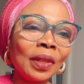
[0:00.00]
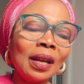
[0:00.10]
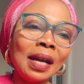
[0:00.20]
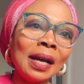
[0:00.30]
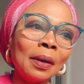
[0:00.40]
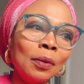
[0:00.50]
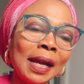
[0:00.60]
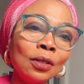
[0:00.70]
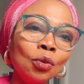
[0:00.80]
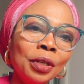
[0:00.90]
I would
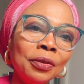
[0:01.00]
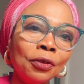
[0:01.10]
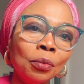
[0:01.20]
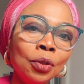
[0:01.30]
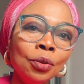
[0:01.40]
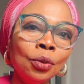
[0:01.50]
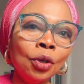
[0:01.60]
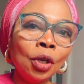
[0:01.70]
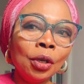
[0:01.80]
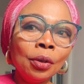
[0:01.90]
like to read from you.
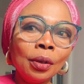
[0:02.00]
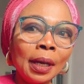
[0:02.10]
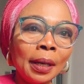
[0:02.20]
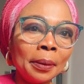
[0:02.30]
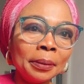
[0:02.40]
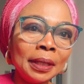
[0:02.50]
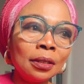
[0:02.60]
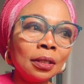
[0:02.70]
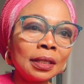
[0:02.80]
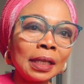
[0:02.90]
It's
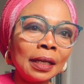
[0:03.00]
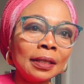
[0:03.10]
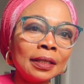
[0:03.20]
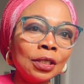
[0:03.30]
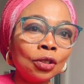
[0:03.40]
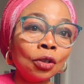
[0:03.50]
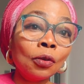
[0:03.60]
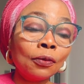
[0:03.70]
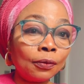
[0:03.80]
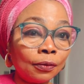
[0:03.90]
just an extension
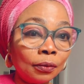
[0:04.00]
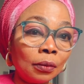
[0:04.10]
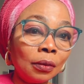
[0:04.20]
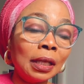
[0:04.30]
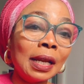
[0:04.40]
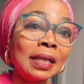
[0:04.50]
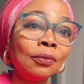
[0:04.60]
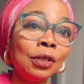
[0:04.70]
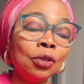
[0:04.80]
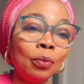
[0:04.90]
of the last
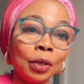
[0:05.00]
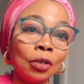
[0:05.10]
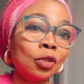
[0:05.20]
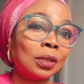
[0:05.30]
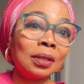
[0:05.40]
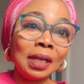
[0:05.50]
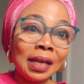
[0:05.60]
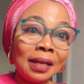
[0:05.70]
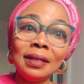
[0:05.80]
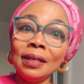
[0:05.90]
video, because
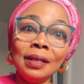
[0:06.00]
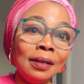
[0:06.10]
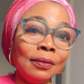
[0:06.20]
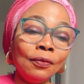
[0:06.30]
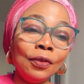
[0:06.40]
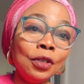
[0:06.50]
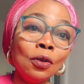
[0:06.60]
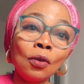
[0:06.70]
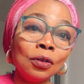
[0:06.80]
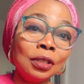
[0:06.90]
the
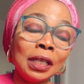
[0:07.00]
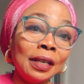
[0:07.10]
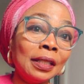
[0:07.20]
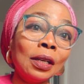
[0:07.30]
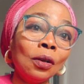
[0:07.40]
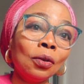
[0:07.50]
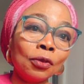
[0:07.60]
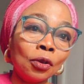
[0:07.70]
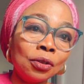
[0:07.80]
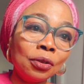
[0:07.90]
video generated a lot of
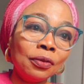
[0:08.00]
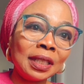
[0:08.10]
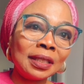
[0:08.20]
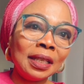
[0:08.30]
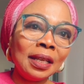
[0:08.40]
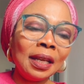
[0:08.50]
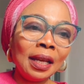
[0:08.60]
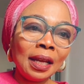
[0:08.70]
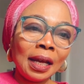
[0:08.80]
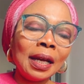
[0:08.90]
controversy,
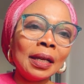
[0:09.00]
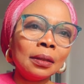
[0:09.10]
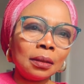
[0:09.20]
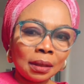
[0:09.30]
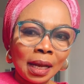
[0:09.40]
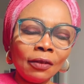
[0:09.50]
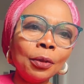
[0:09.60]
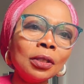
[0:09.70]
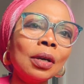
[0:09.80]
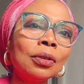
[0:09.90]
and I've
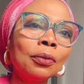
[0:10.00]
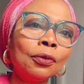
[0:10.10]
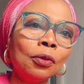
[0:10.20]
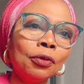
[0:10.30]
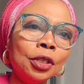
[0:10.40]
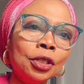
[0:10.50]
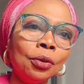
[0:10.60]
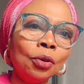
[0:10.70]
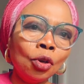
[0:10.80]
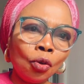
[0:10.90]
brought out the full
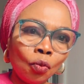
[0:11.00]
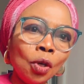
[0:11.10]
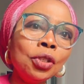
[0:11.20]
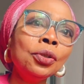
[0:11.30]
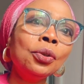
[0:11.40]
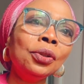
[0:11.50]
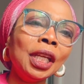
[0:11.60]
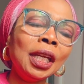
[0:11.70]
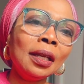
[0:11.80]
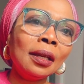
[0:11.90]
video. What do you
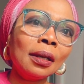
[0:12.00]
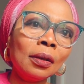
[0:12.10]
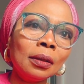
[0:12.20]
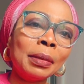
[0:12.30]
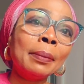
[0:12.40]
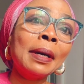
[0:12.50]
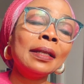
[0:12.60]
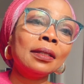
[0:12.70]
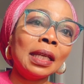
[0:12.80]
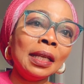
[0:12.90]
think Baba
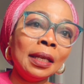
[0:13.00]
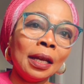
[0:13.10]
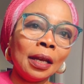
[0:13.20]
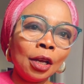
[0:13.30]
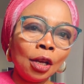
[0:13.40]
is saying here?